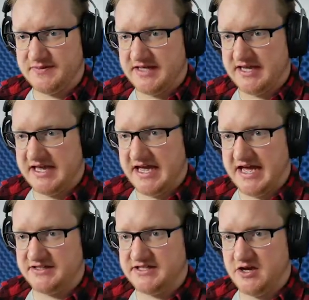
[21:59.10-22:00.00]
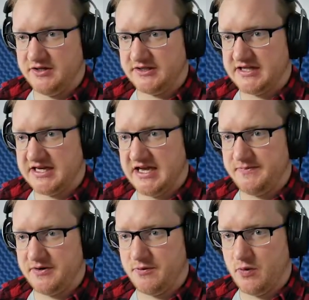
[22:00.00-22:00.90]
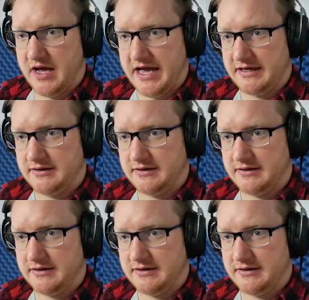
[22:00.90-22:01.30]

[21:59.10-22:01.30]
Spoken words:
that lighthouse is the only thing keeping him away.